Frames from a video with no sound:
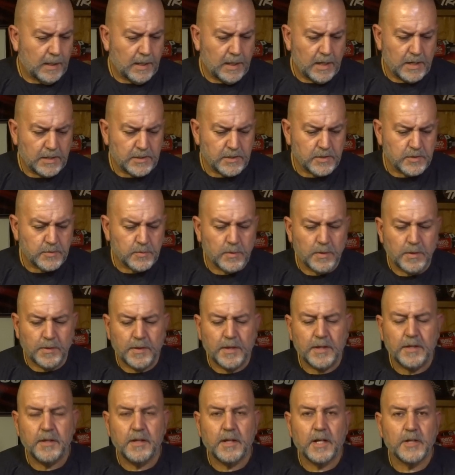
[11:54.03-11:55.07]
just want to
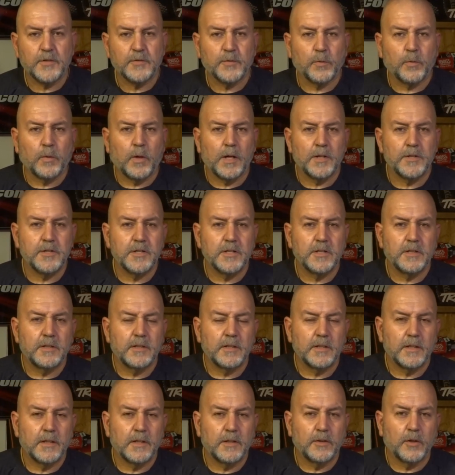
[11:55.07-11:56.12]
thank you guys for watching.
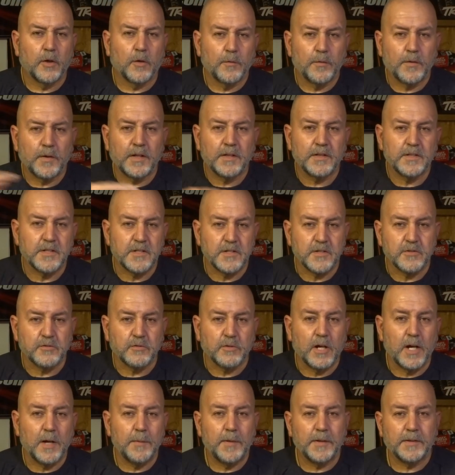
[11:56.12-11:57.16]
Don't forget to
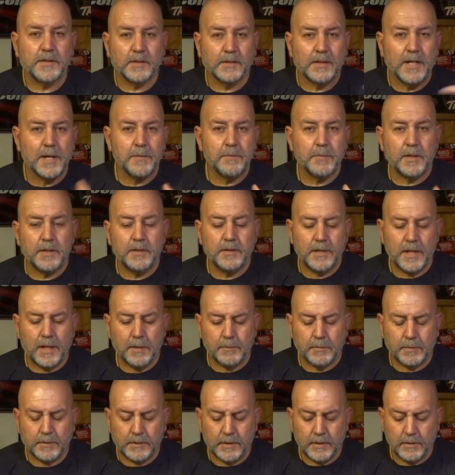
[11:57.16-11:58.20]
subscribe, hit the like button down
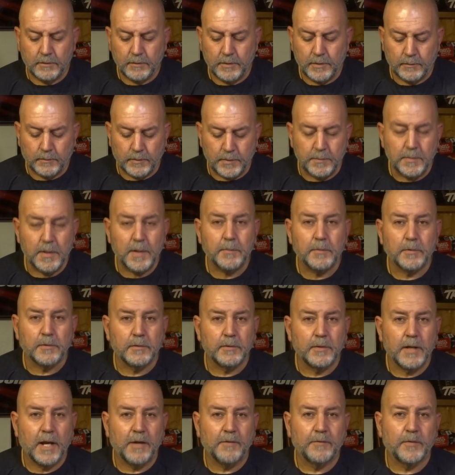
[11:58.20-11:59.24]
below, and remember,
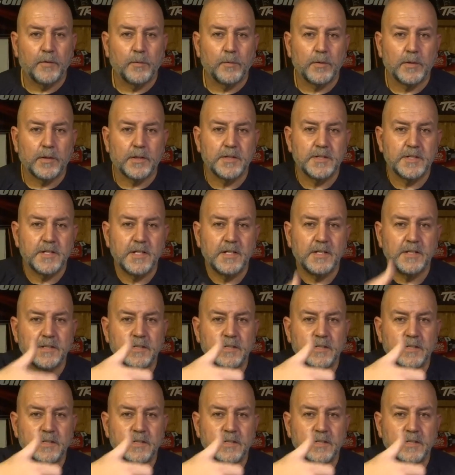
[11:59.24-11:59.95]
have fun with RCs.